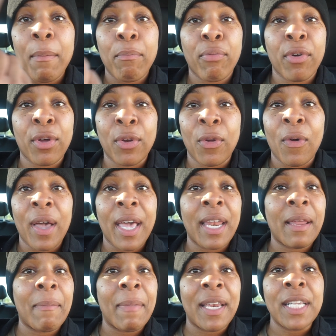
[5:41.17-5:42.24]
brittle, and
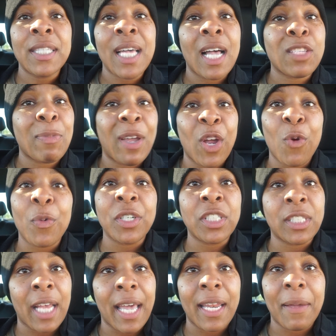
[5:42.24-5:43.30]
then many times my hair was
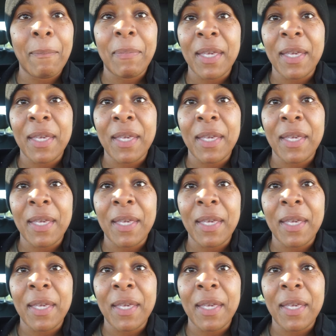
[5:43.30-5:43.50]
shedding